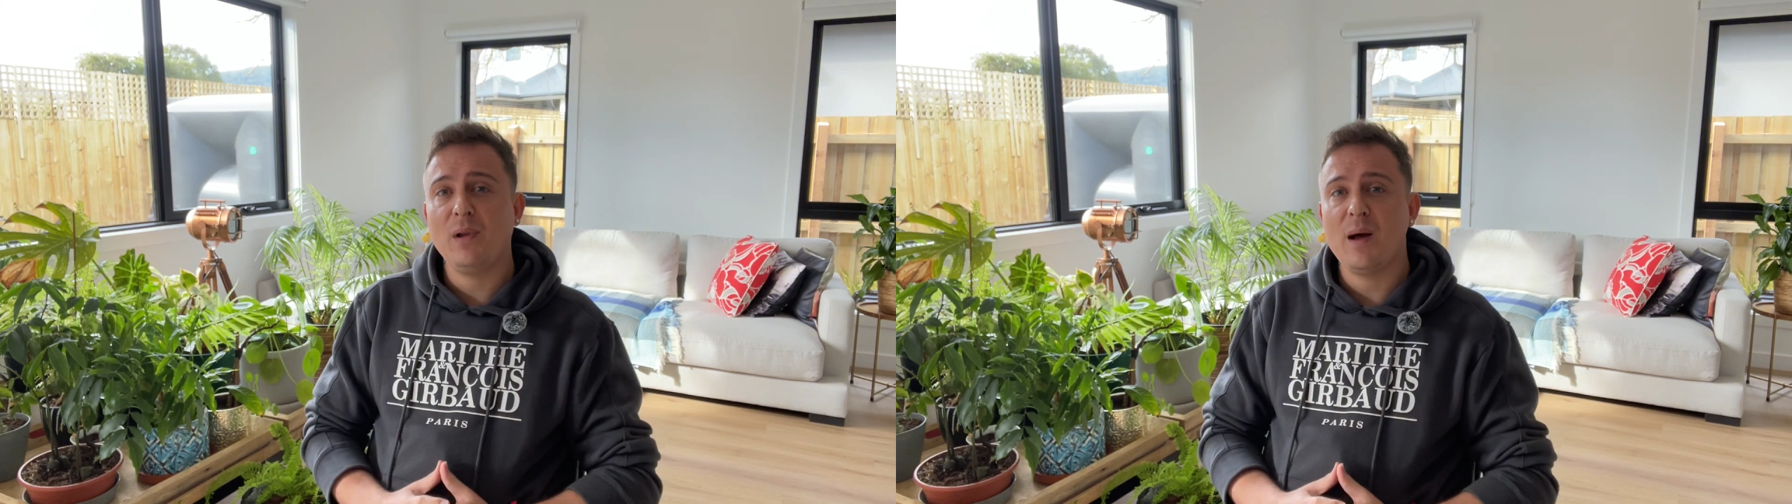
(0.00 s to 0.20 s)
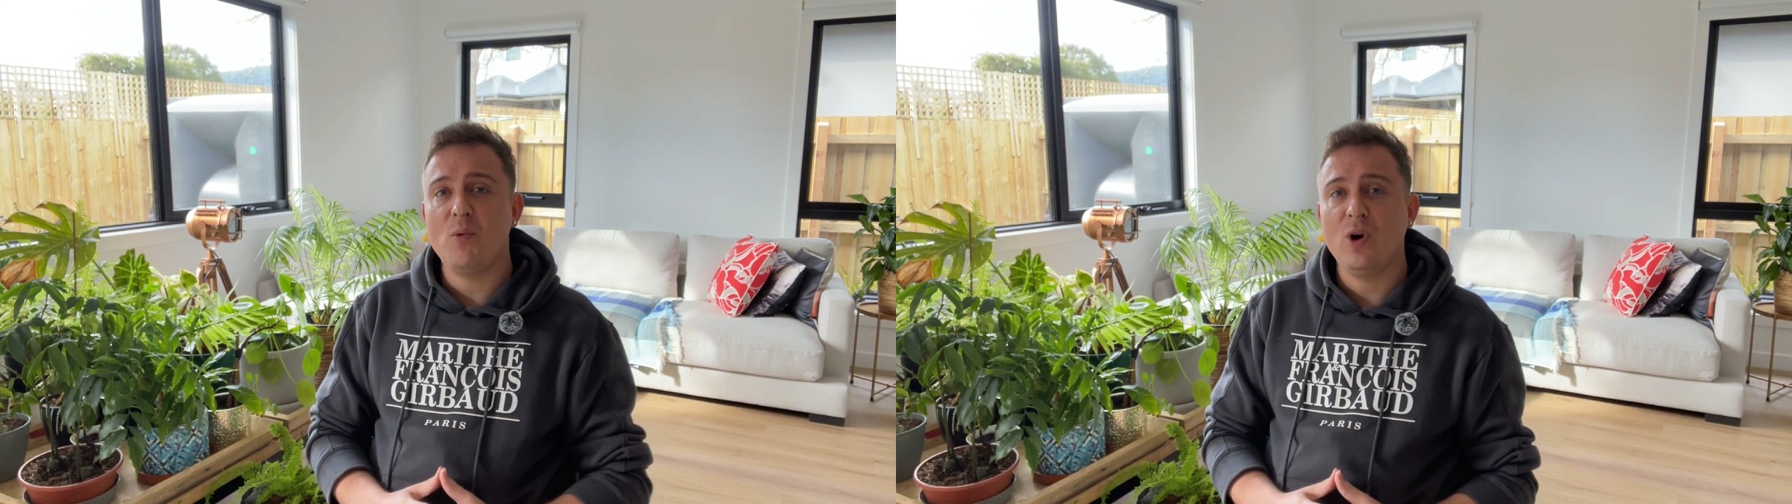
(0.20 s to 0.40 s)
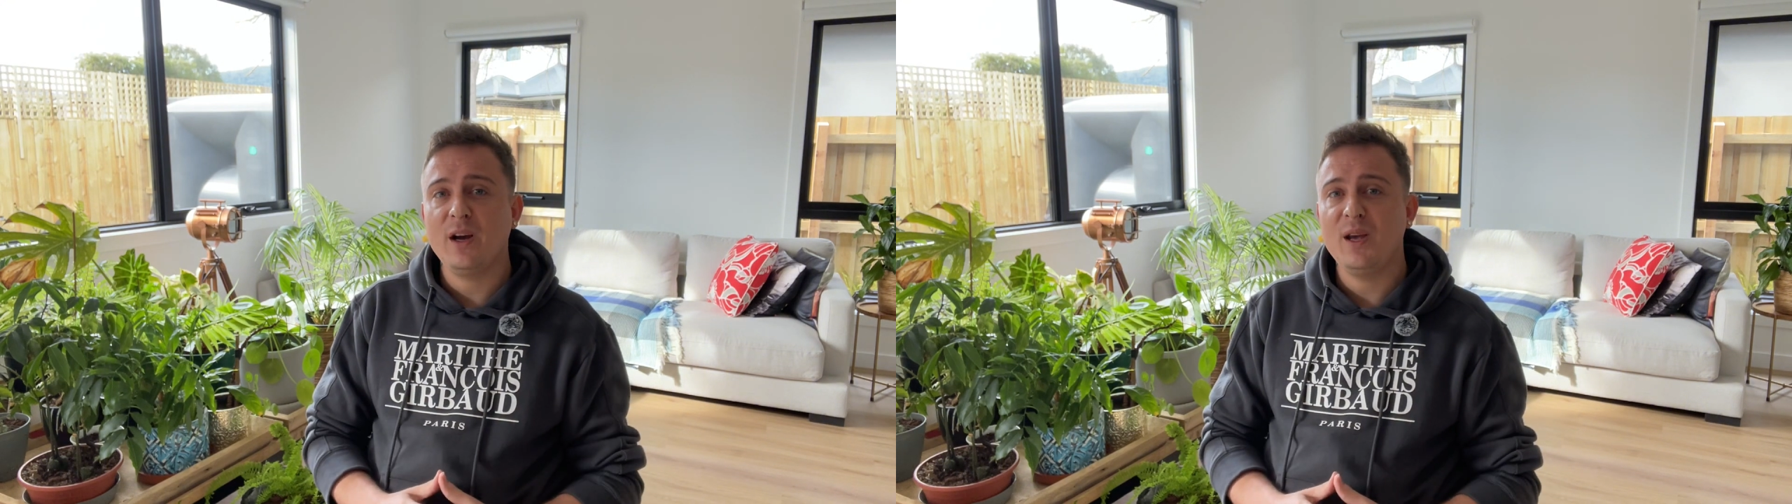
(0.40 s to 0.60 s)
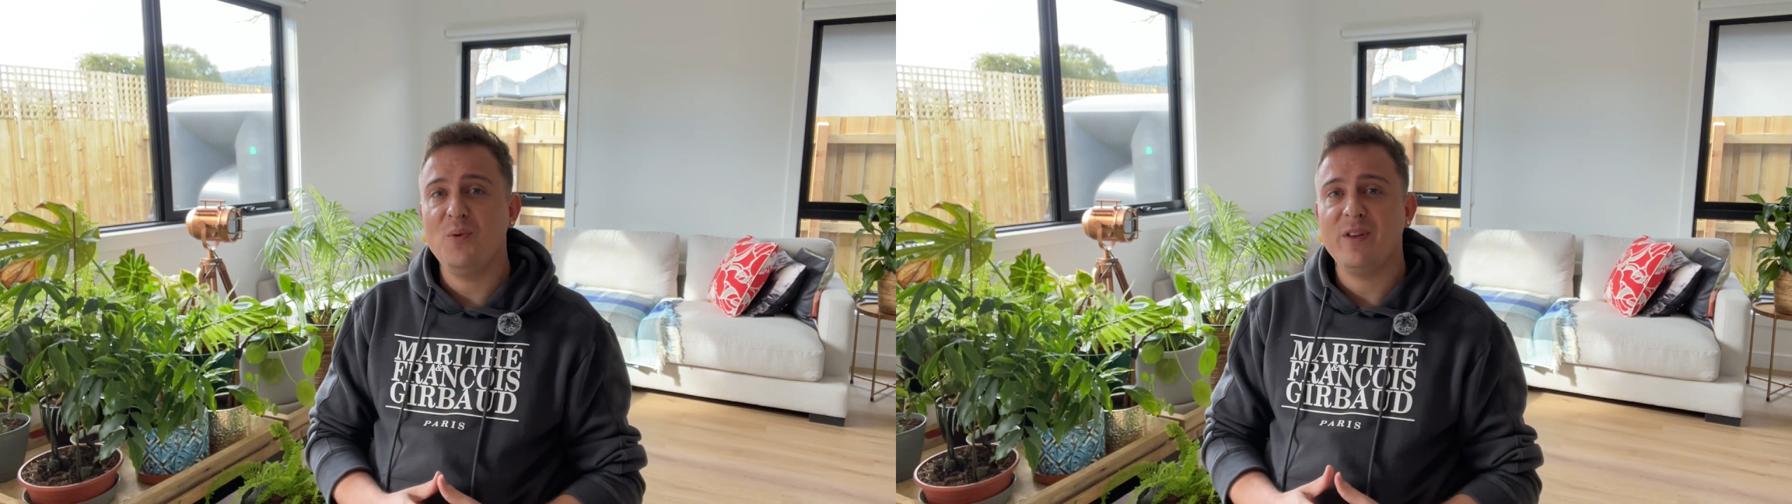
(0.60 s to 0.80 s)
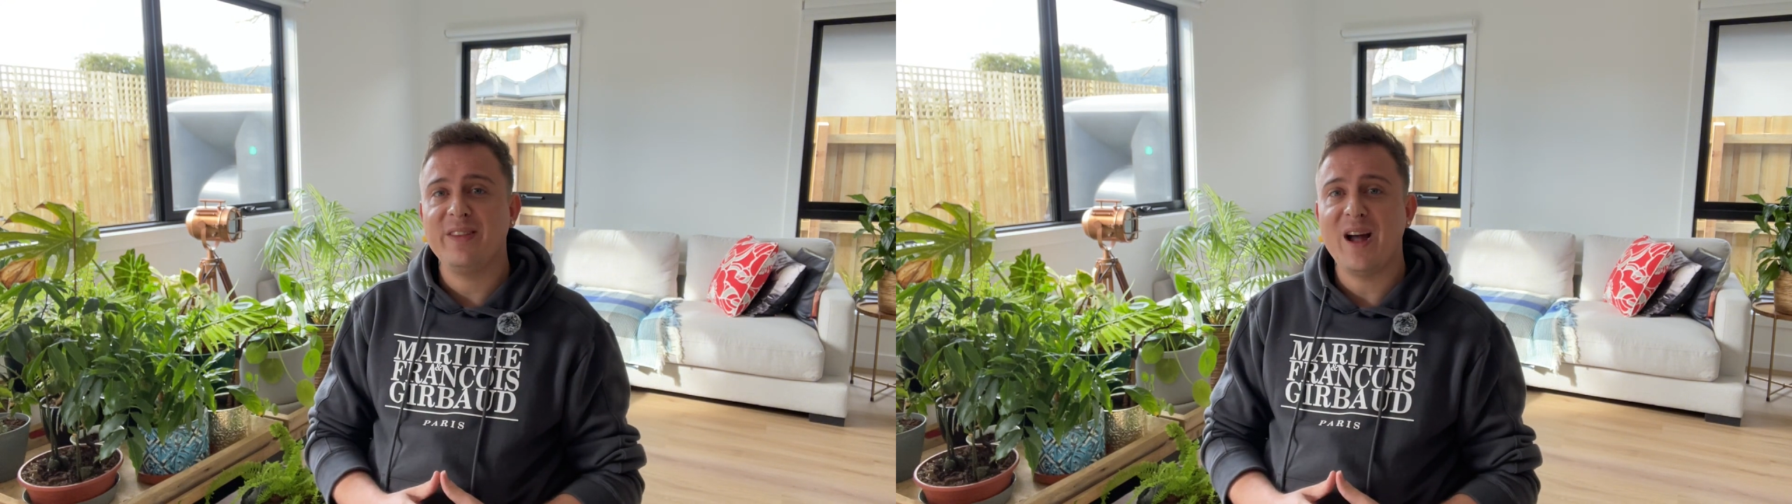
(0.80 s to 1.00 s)
I'm working
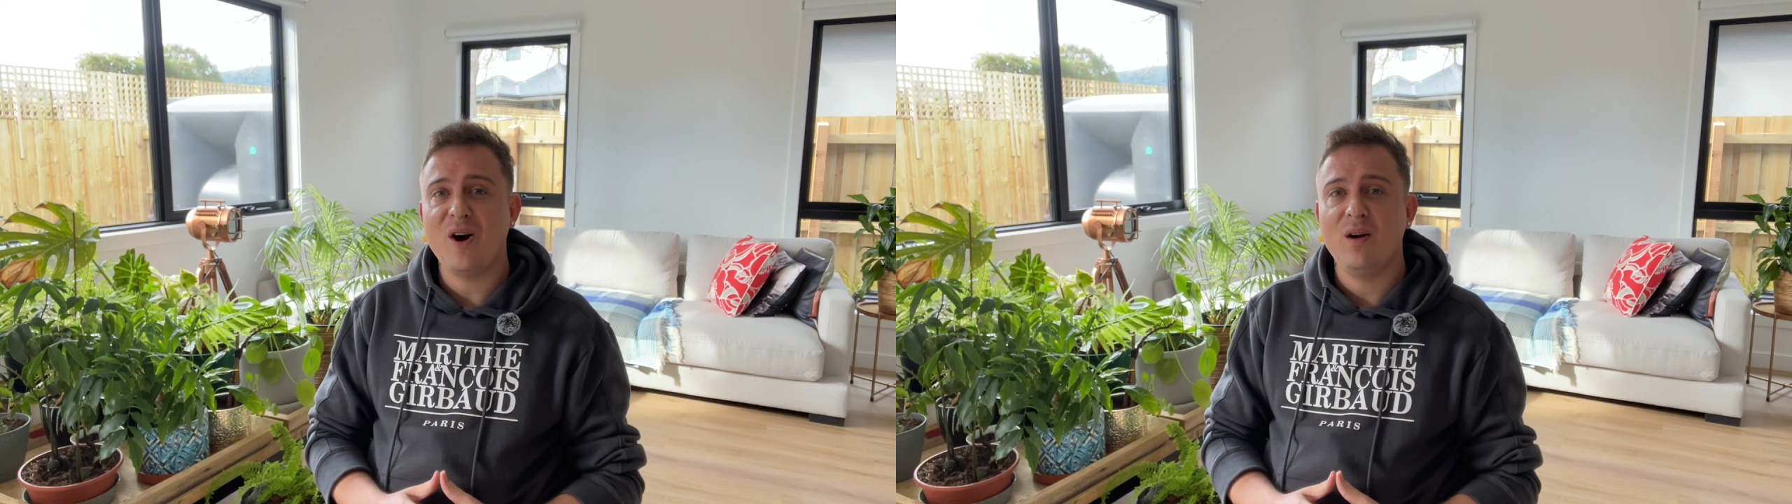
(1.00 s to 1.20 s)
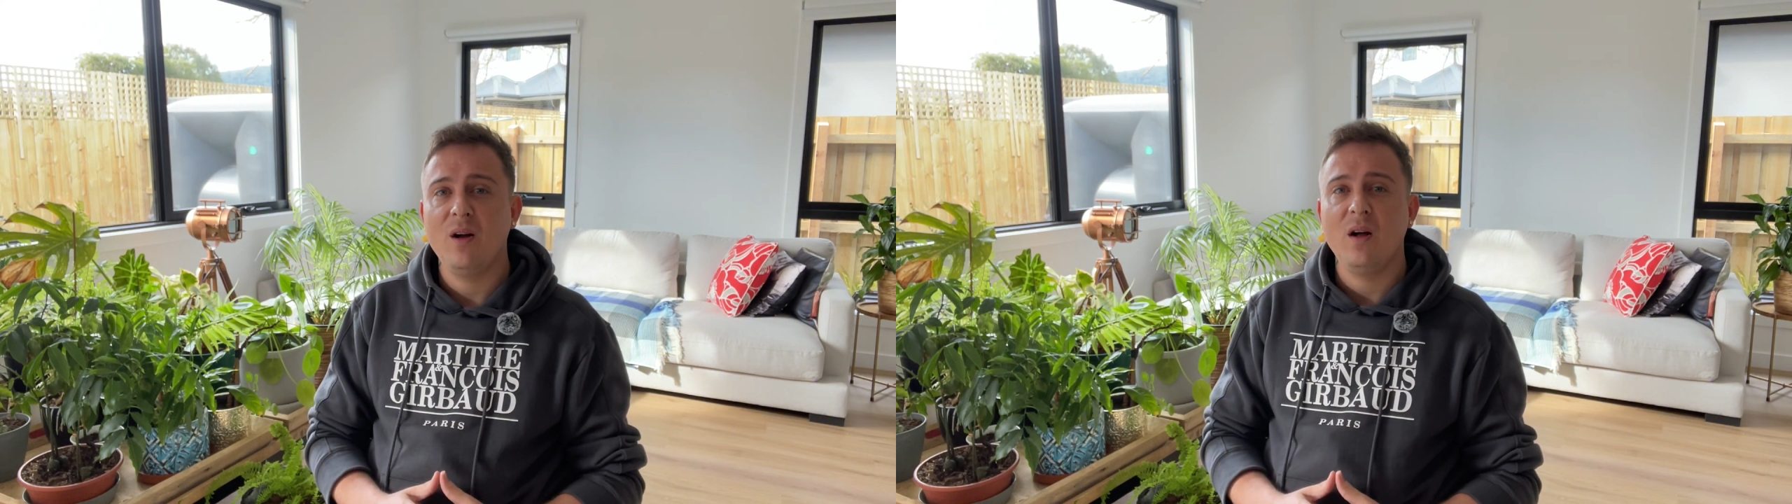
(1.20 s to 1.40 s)
with now.